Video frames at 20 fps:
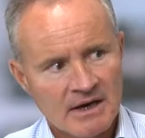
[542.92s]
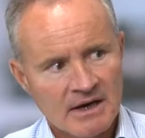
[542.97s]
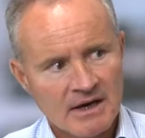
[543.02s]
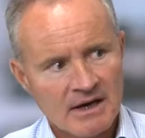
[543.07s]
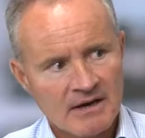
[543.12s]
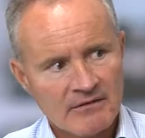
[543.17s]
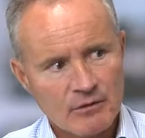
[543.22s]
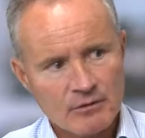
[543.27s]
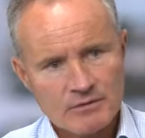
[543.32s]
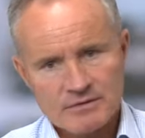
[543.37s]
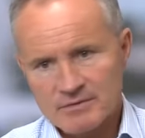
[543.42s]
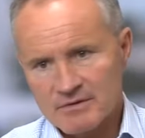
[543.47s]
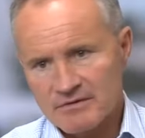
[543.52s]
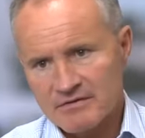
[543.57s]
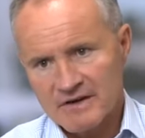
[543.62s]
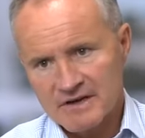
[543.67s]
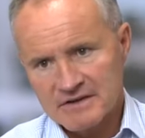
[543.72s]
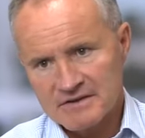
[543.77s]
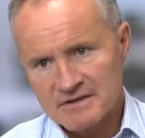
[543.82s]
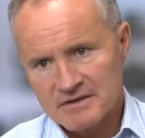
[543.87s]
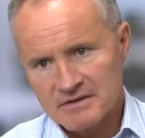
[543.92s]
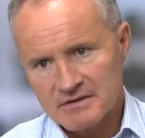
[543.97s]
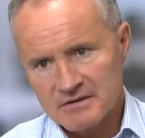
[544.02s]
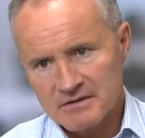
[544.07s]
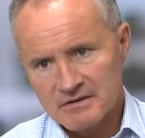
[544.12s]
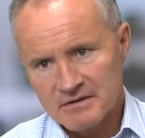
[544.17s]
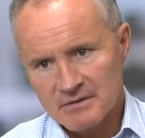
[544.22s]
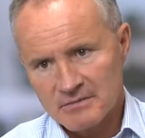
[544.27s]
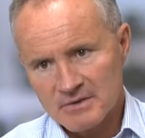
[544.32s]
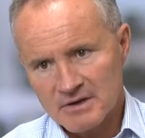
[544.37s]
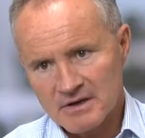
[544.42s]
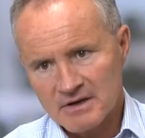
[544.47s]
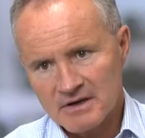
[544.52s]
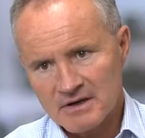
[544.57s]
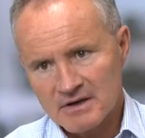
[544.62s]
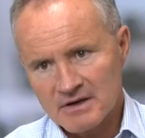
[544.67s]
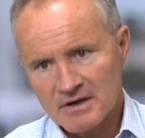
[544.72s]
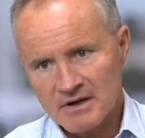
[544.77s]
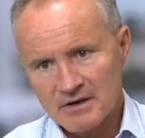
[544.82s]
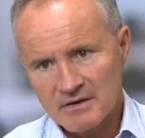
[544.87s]
I've always been fascinated throughout my
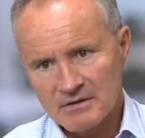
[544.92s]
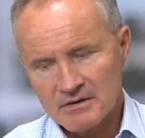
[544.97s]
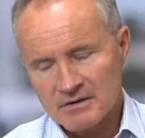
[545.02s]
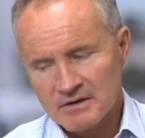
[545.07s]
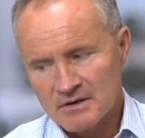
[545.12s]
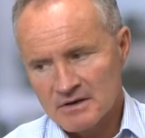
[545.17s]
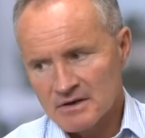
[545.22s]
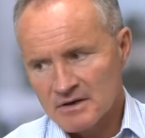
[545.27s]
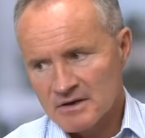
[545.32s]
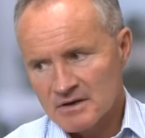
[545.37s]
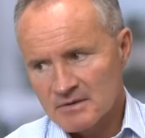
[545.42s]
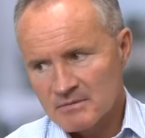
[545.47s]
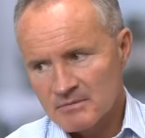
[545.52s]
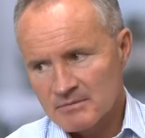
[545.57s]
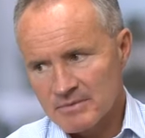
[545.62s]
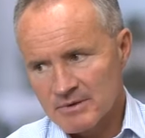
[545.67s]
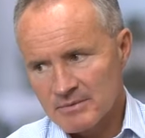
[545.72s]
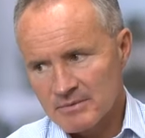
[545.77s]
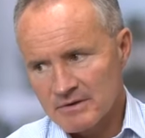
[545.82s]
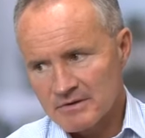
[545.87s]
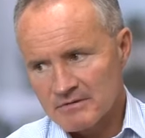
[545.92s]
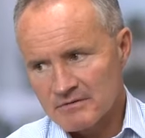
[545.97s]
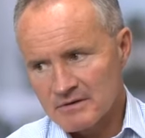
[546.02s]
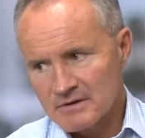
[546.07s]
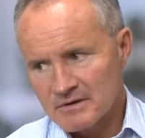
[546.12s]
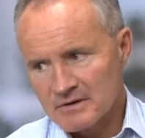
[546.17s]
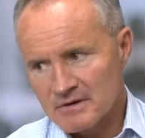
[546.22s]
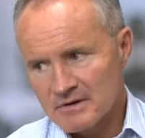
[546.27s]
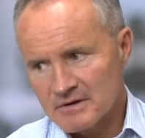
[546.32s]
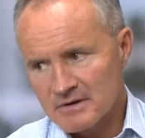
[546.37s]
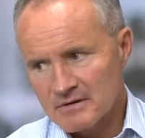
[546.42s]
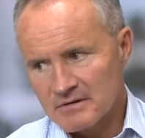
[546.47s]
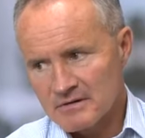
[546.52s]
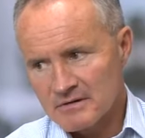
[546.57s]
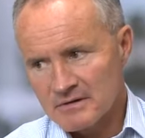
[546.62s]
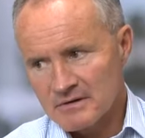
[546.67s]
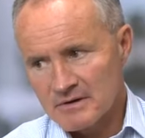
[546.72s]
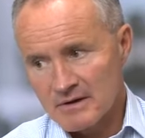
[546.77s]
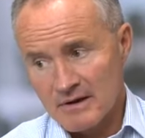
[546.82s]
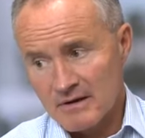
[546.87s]
career how people
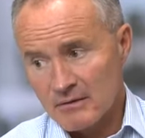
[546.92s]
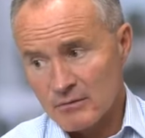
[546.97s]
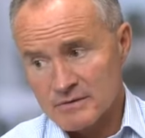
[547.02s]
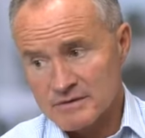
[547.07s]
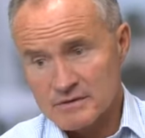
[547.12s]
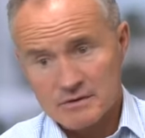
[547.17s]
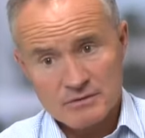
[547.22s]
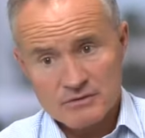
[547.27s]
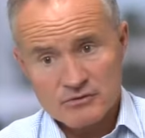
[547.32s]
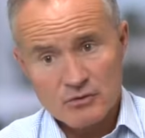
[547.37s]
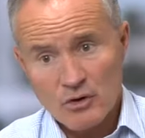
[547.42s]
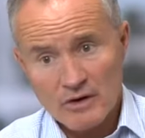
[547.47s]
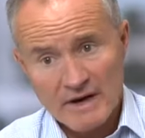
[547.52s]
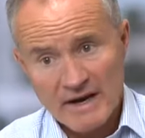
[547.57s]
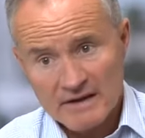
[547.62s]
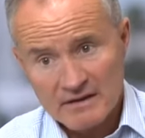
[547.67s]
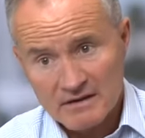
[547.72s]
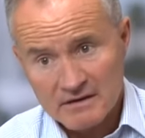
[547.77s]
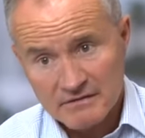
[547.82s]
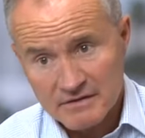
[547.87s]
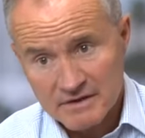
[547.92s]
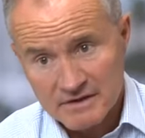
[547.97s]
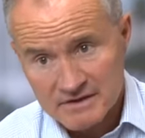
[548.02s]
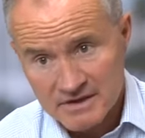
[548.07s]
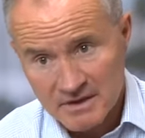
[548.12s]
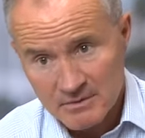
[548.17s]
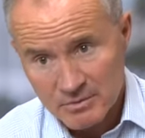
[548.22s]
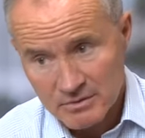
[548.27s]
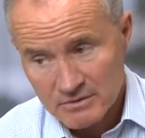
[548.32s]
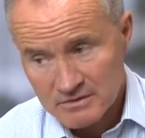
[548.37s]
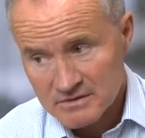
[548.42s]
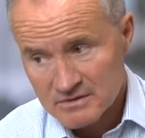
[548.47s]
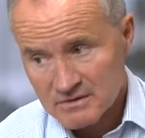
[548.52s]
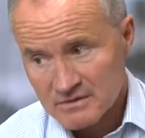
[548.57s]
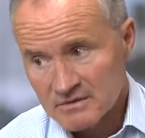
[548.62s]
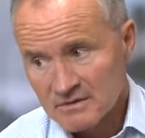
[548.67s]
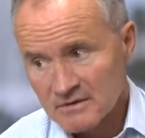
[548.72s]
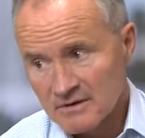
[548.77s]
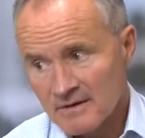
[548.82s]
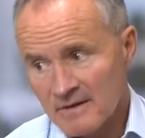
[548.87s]
I always thought it was wrong-headed, for example,
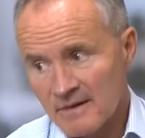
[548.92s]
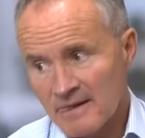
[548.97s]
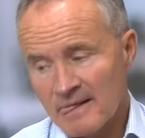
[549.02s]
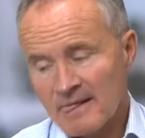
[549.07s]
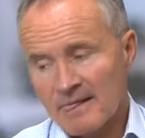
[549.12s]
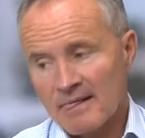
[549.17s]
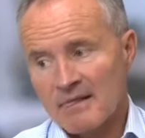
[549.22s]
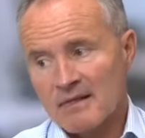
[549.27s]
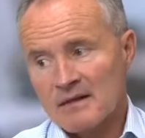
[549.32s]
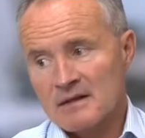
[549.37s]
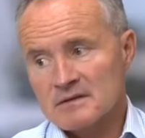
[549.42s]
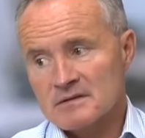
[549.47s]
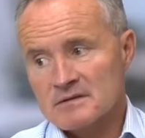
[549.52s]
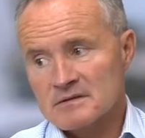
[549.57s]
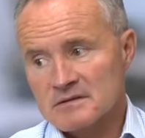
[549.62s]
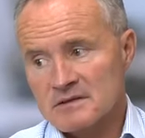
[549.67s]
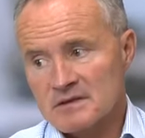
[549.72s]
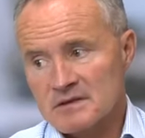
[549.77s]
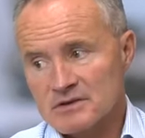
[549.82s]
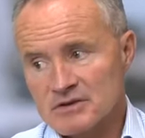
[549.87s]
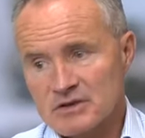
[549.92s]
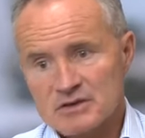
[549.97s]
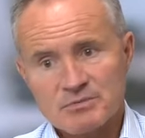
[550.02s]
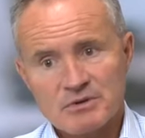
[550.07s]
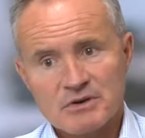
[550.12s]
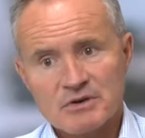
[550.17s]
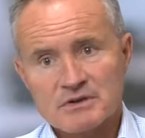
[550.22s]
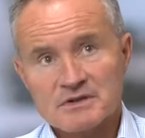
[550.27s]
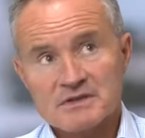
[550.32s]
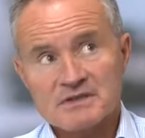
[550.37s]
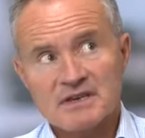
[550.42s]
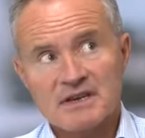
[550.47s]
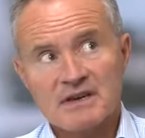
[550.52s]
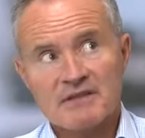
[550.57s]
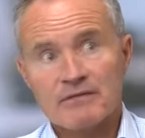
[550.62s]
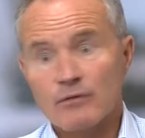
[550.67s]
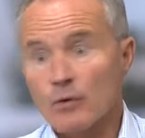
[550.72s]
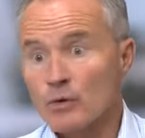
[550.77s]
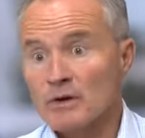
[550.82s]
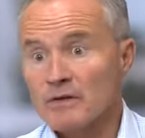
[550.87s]
to say just because, say,
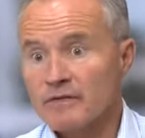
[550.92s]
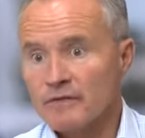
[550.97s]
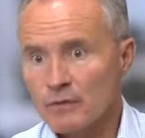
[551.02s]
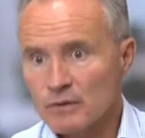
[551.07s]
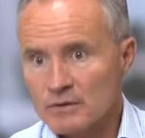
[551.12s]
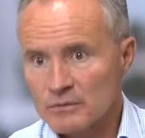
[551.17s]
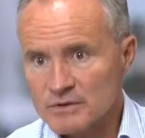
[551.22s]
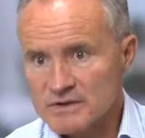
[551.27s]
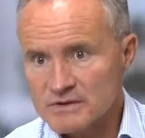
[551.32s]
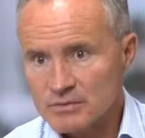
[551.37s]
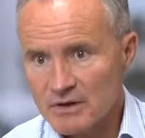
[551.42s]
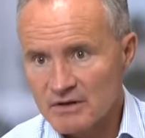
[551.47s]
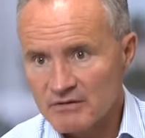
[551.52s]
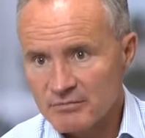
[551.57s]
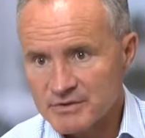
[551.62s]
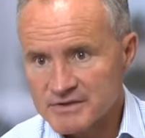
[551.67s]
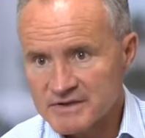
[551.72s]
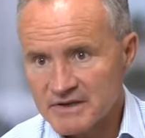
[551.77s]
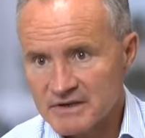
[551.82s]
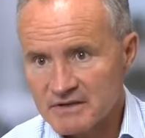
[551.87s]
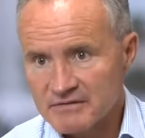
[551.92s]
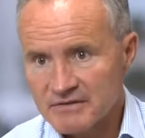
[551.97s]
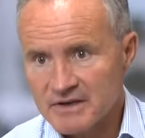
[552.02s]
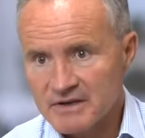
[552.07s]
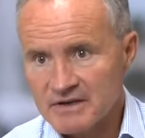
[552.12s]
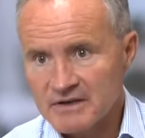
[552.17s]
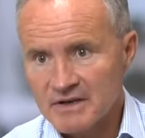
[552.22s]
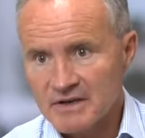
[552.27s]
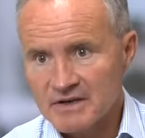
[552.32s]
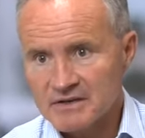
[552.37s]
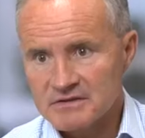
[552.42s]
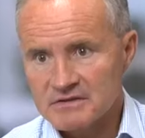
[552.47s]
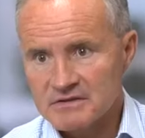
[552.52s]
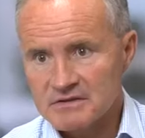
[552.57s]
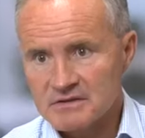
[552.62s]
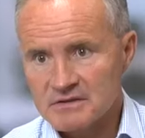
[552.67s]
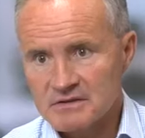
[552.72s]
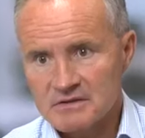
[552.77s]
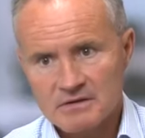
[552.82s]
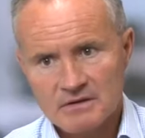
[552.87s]
Vodafone was 12% of an index,
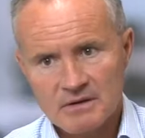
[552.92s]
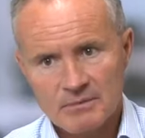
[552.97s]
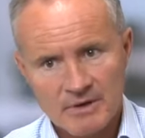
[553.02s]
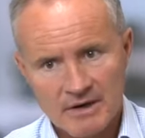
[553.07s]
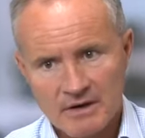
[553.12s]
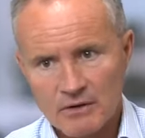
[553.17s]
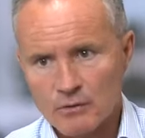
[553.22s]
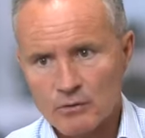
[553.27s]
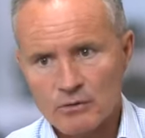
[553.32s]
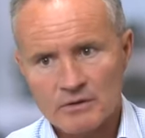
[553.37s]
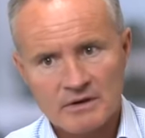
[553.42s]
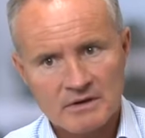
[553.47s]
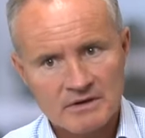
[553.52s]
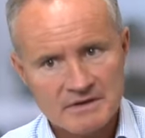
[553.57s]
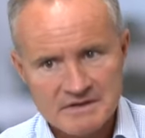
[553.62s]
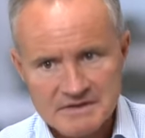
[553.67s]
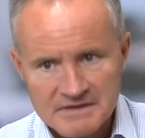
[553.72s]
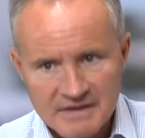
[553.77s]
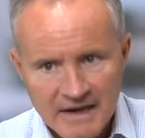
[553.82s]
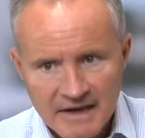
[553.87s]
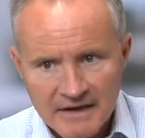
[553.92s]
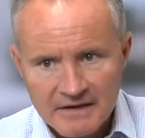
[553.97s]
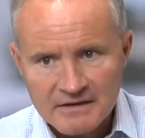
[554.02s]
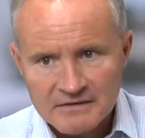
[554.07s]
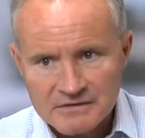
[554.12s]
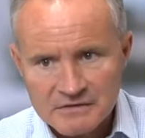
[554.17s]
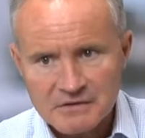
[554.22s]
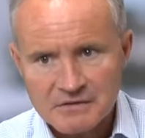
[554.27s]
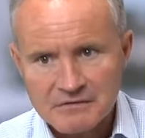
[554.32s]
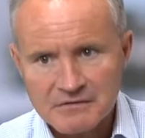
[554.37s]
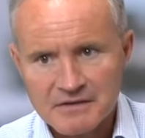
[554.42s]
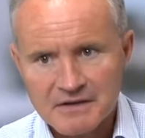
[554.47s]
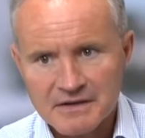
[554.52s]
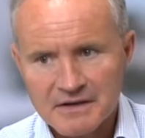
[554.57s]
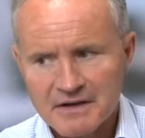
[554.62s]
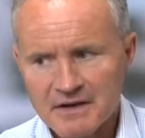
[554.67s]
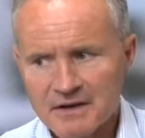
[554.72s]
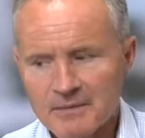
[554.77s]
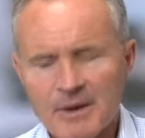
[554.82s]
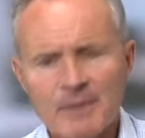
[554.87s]
you better own at least 10 sort of thing.
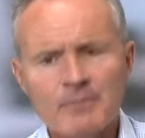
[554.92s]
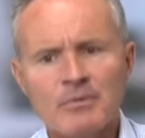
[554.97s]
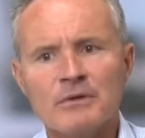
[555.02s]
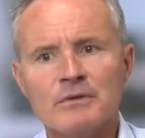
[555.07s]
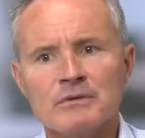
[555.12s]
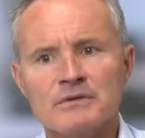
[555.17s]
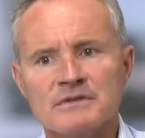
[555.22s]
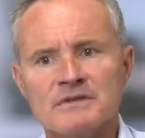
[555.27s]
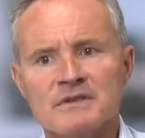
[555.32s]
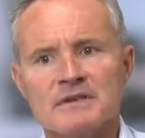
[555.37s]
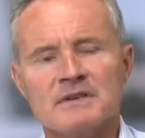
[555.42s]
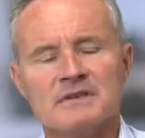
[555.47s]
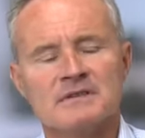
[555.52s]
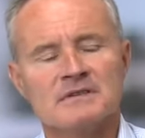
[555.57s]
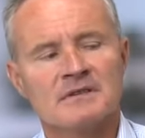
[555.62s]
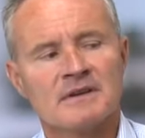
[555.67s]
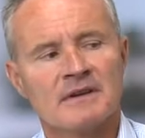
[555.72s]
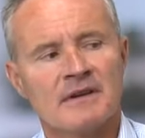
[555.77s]
And I remember those days.